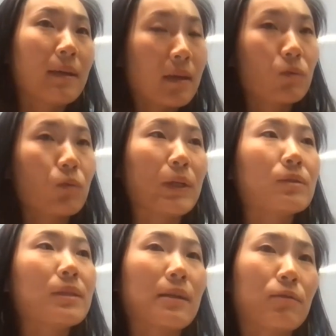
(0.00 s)
And we
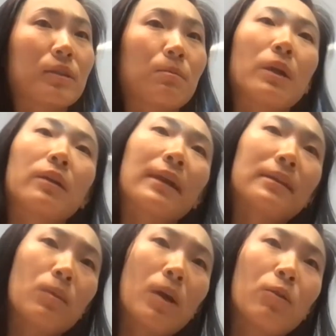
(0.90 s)
do that for Spark
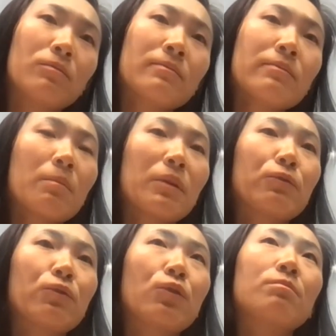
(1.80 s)
as well. But
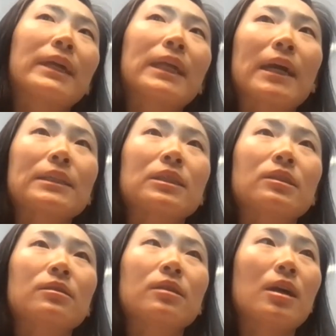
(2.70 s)
for many
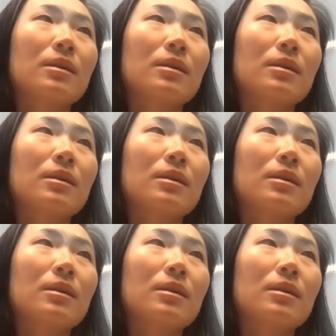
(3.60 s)
other